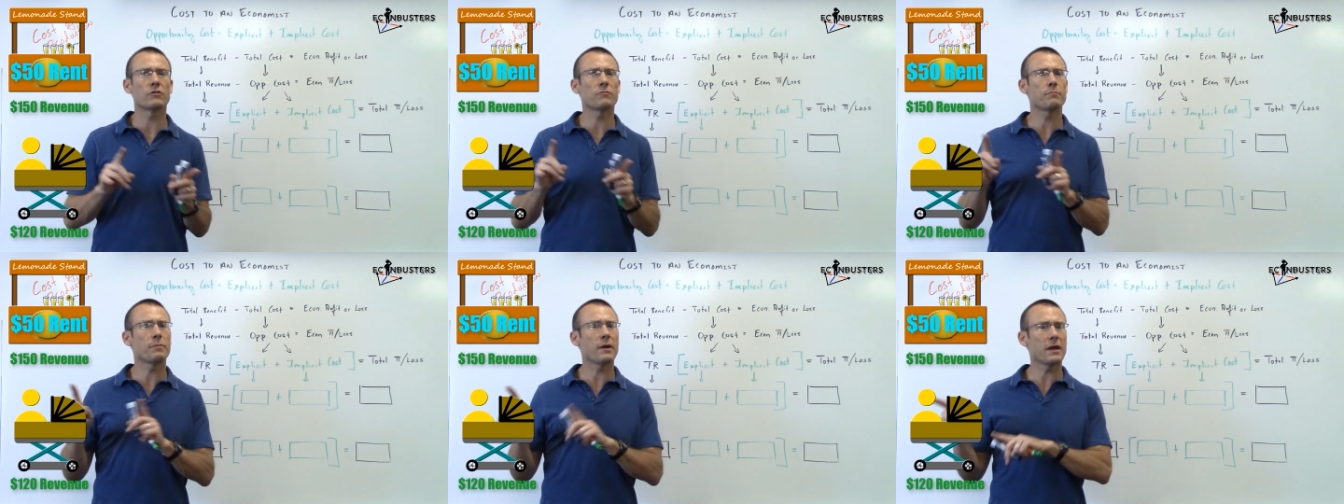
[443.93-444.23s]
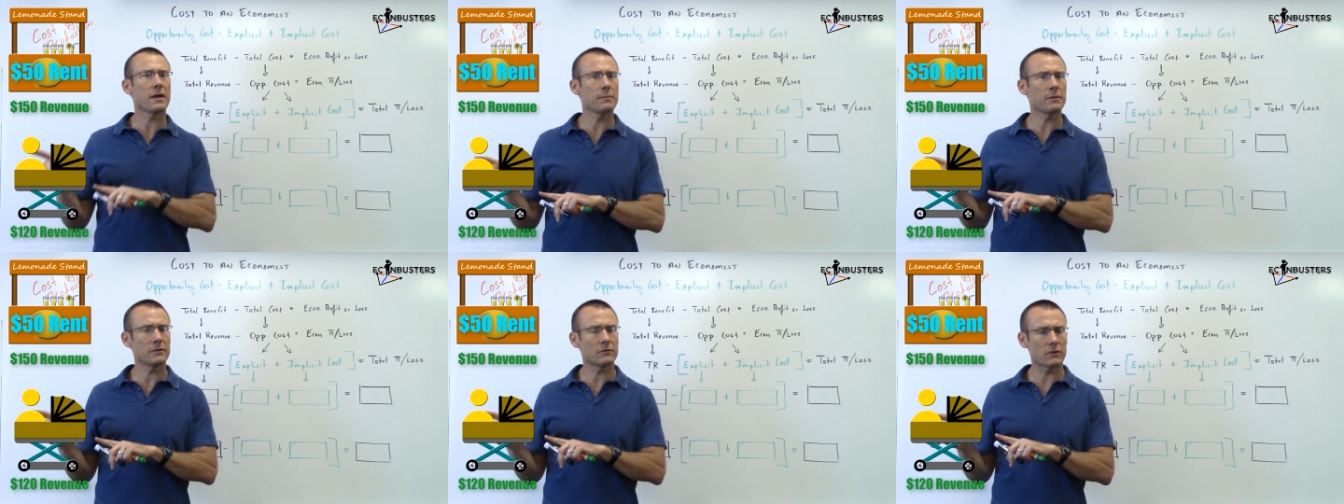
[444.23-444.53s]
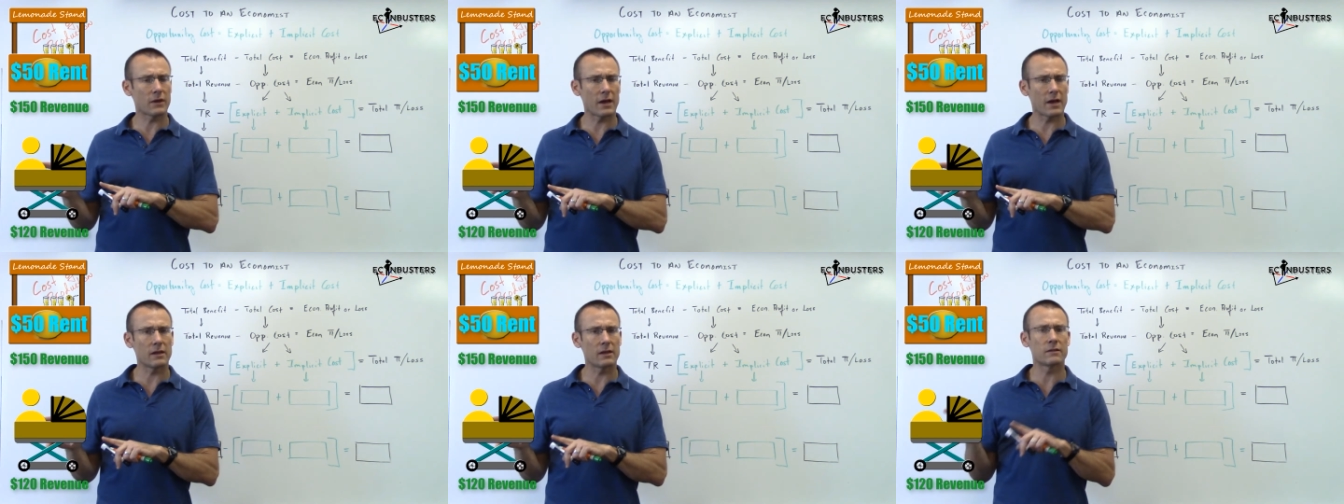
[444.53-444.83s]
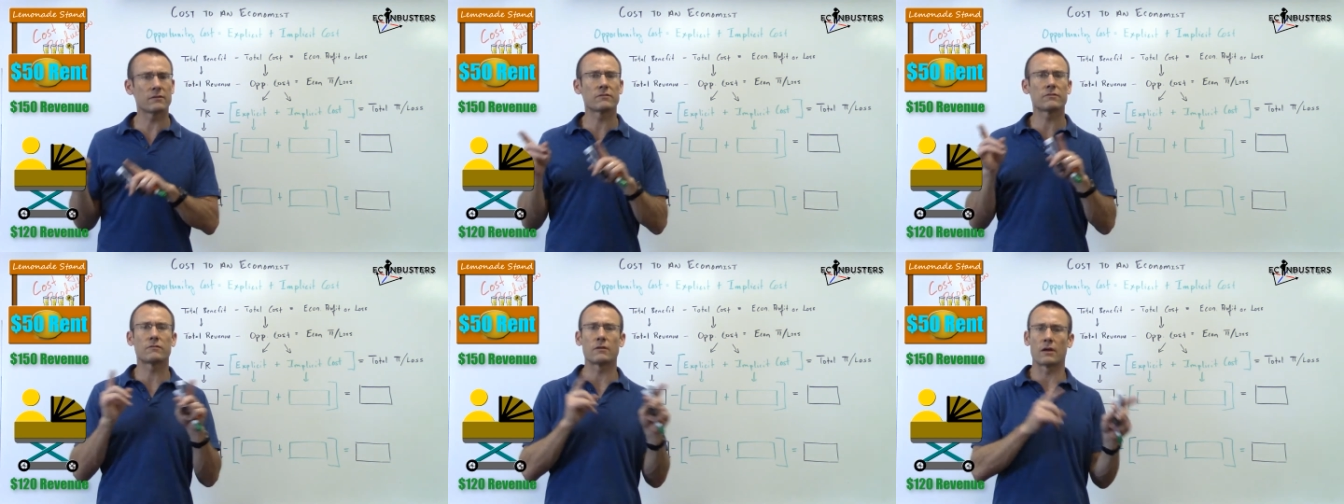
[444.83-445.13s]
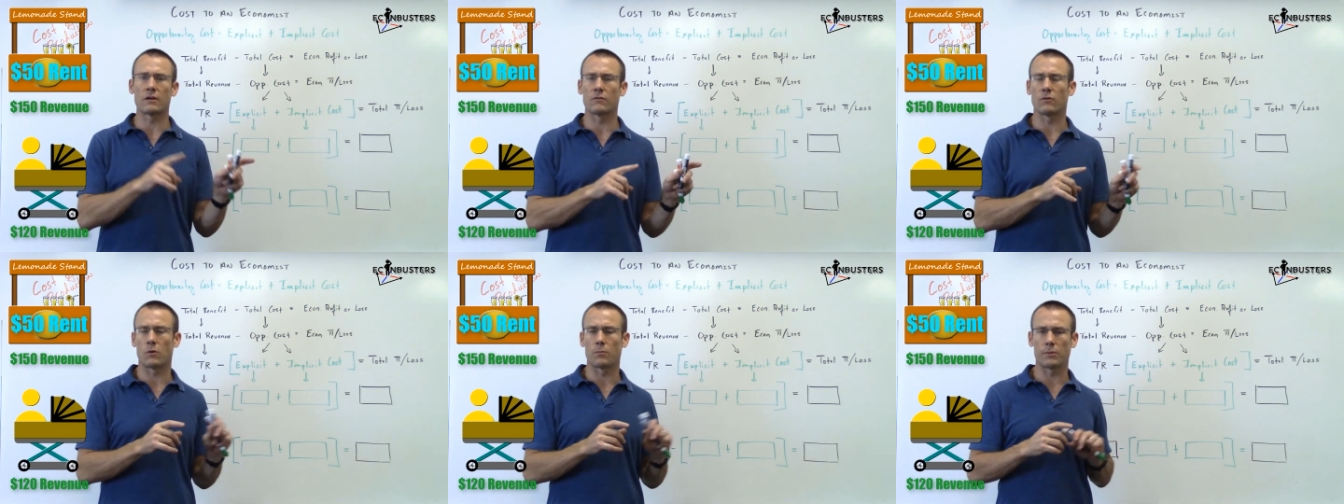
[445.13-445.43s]
have babysat
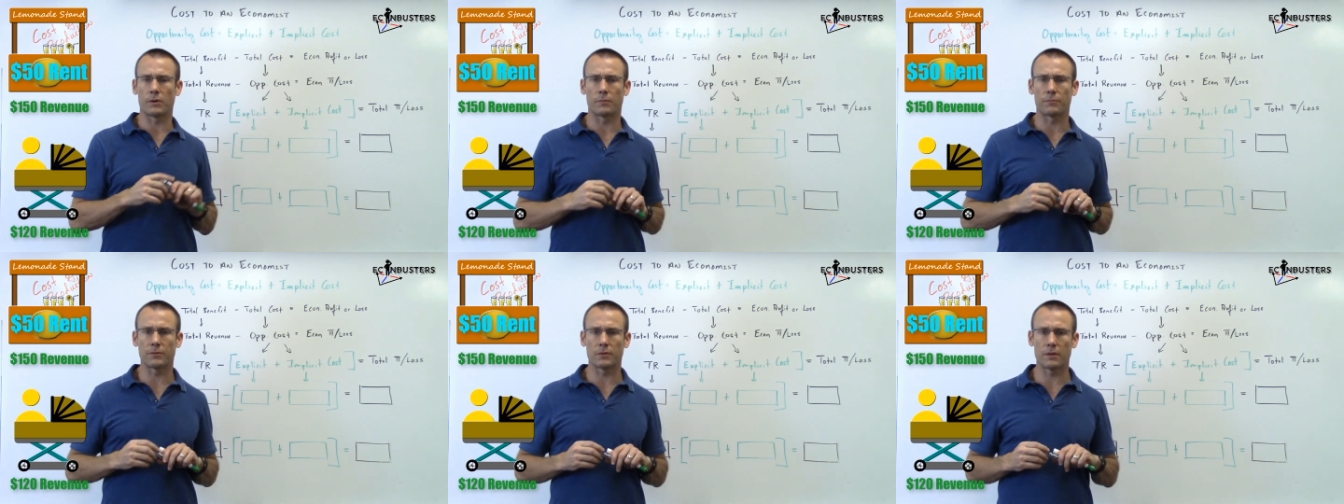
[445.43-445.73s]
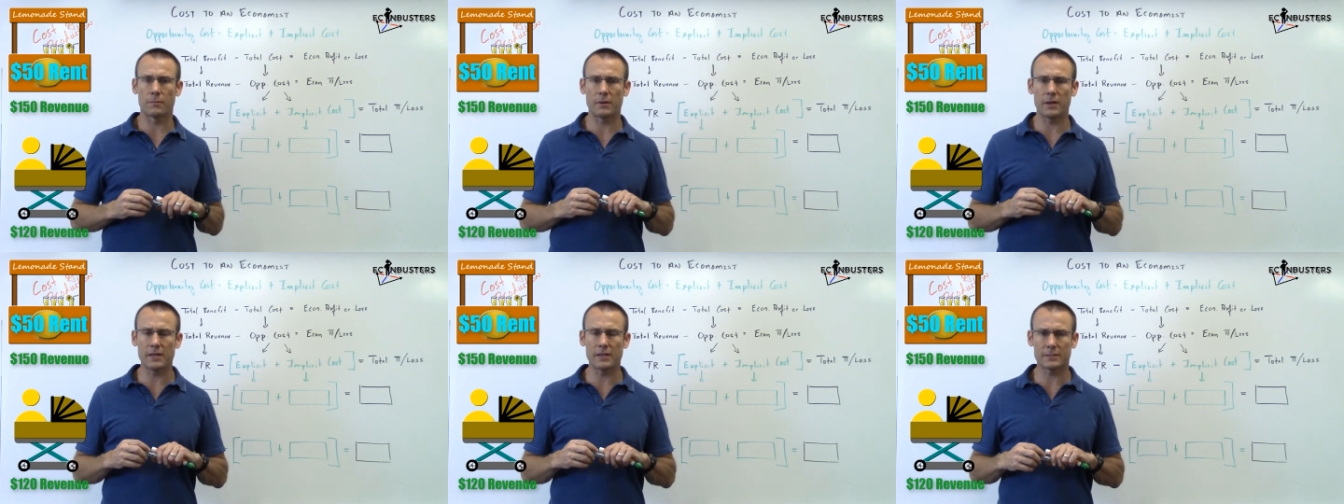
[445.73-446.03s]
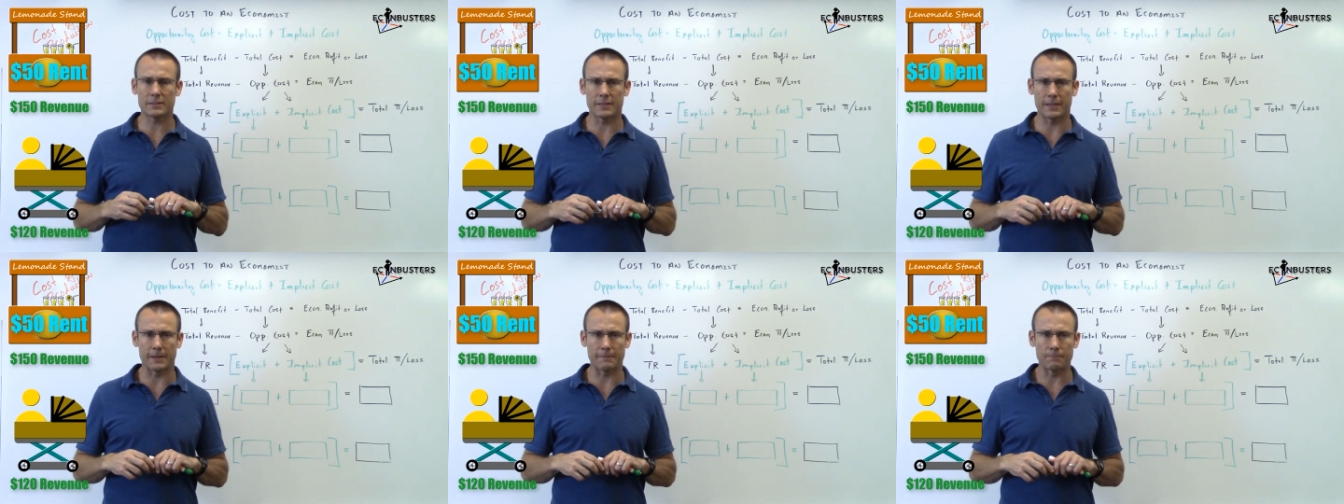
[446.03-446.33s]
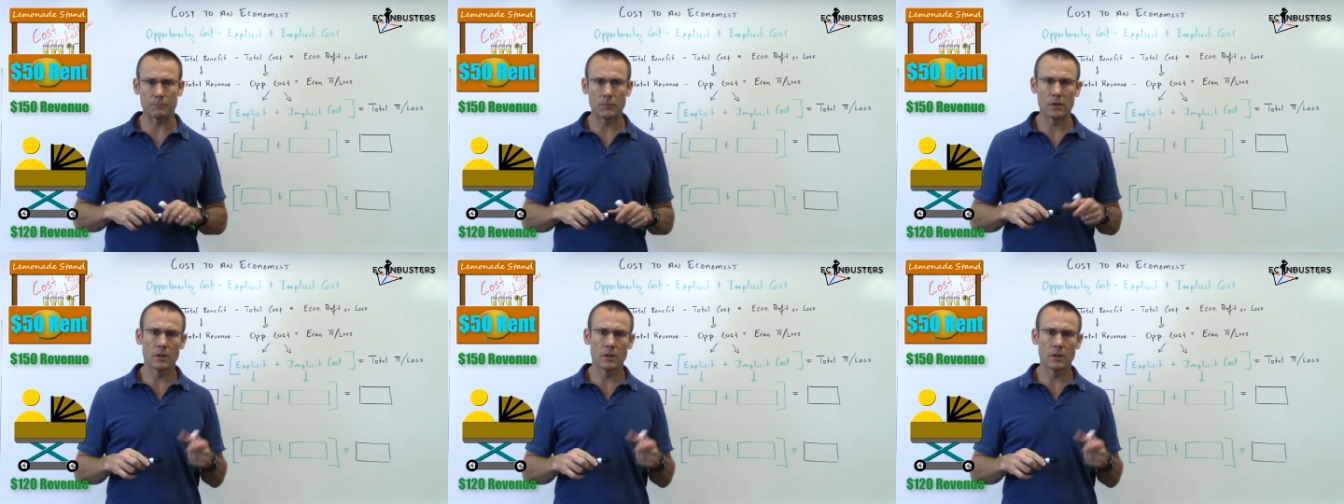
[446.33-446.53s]
instead of opening up the lemonade stand?